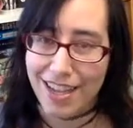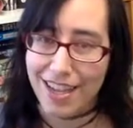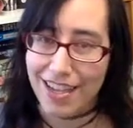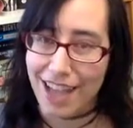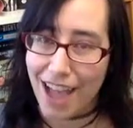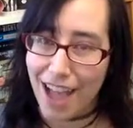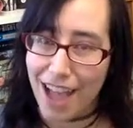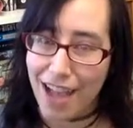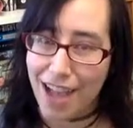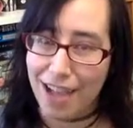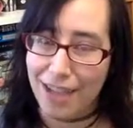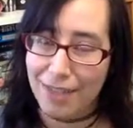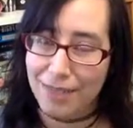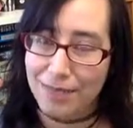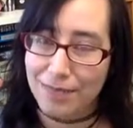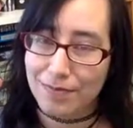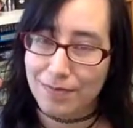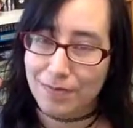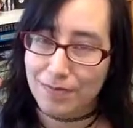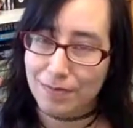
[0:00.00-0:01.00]

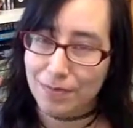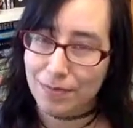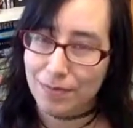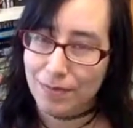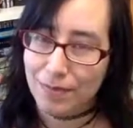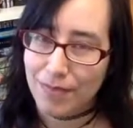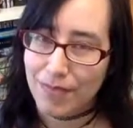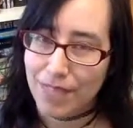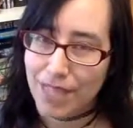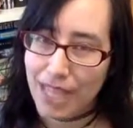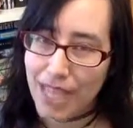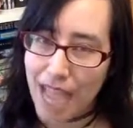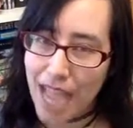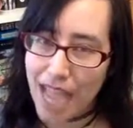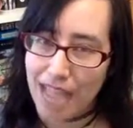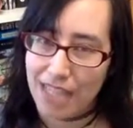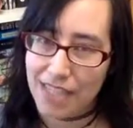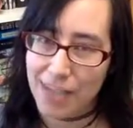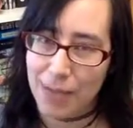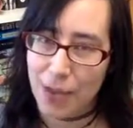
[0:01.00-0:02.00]
um, and
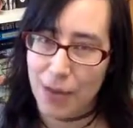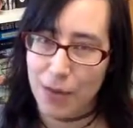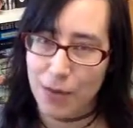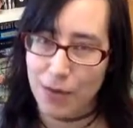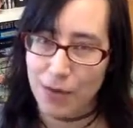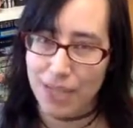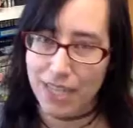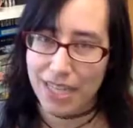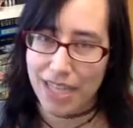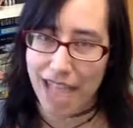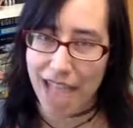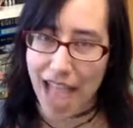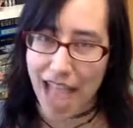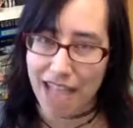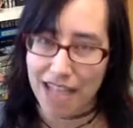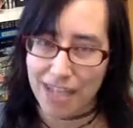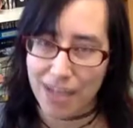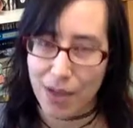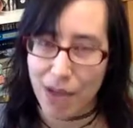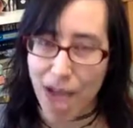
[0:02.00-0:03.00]
so, yeah,
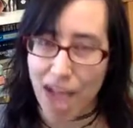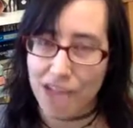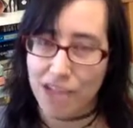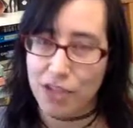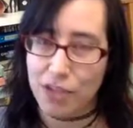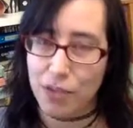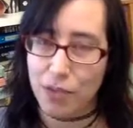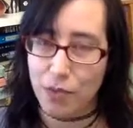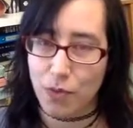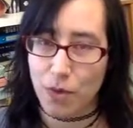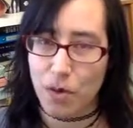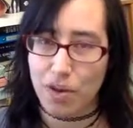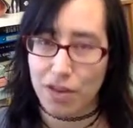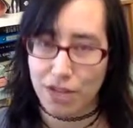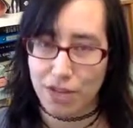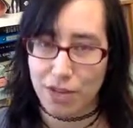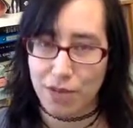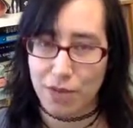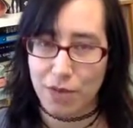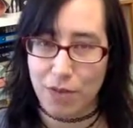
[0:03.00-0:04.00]
so I just warn
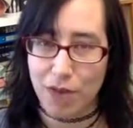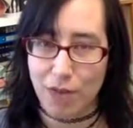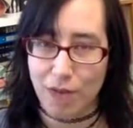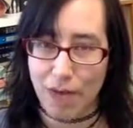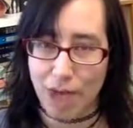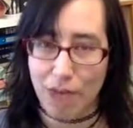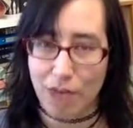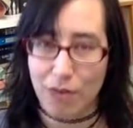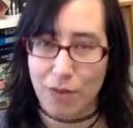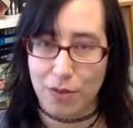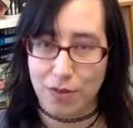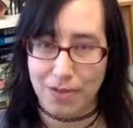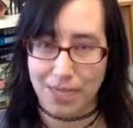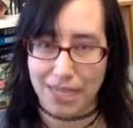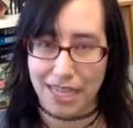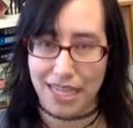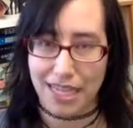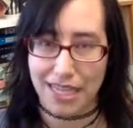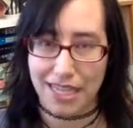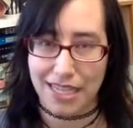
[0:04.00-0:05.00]
you about those
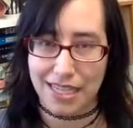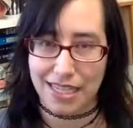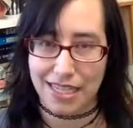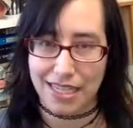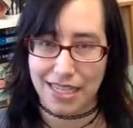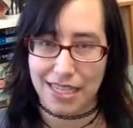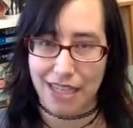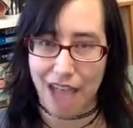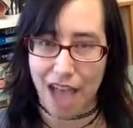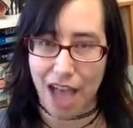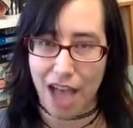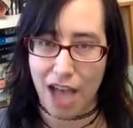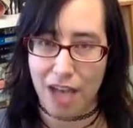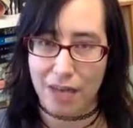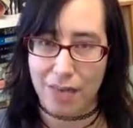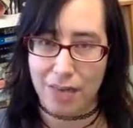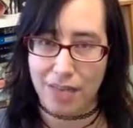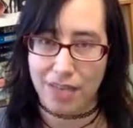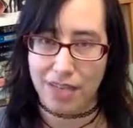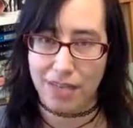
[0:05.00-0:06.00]
things,
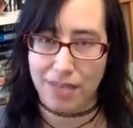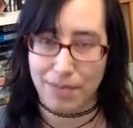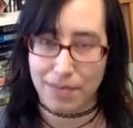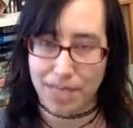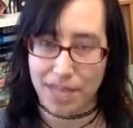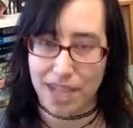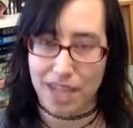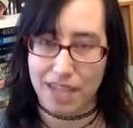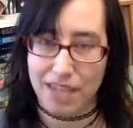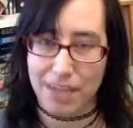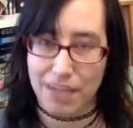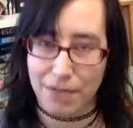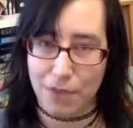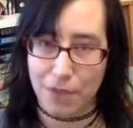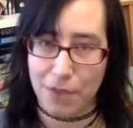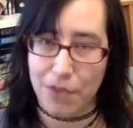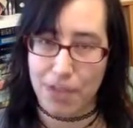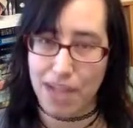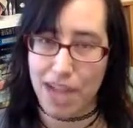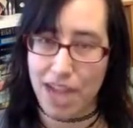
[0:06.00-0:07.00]
um, because if
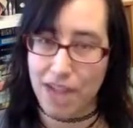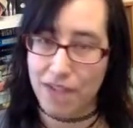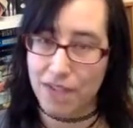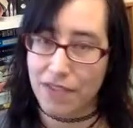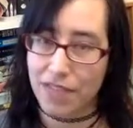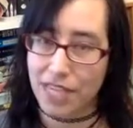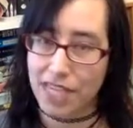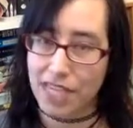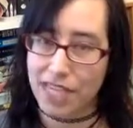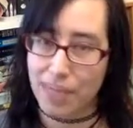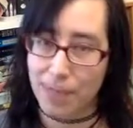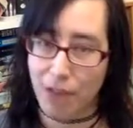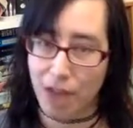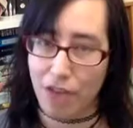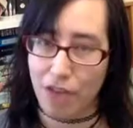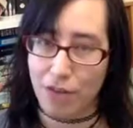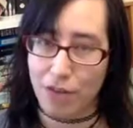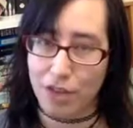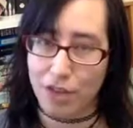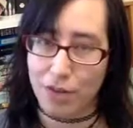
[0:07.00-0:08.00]
those kind of things bother
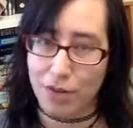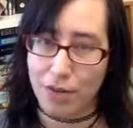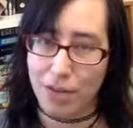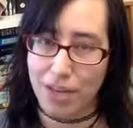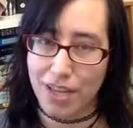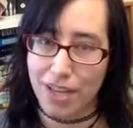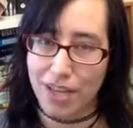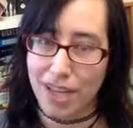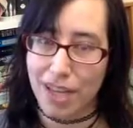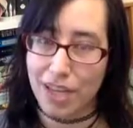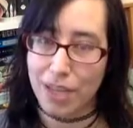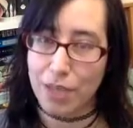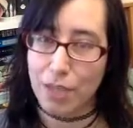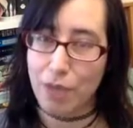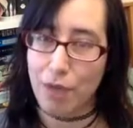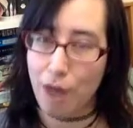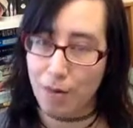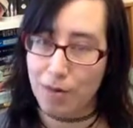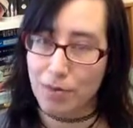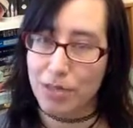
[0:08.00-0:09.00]
you, you
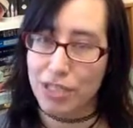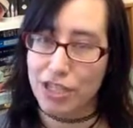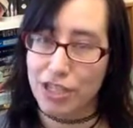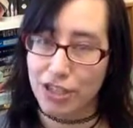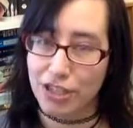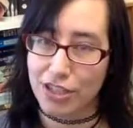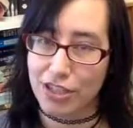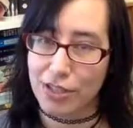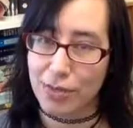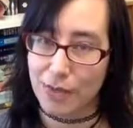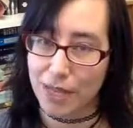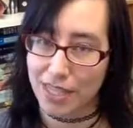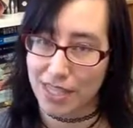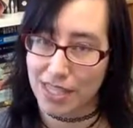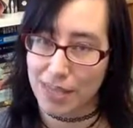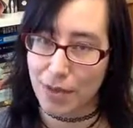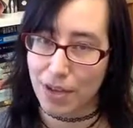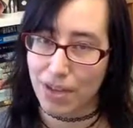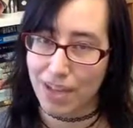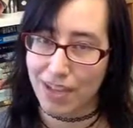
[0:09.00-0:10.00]
probably shouldn't read this
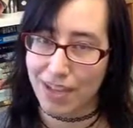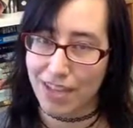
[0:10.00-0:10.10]
book.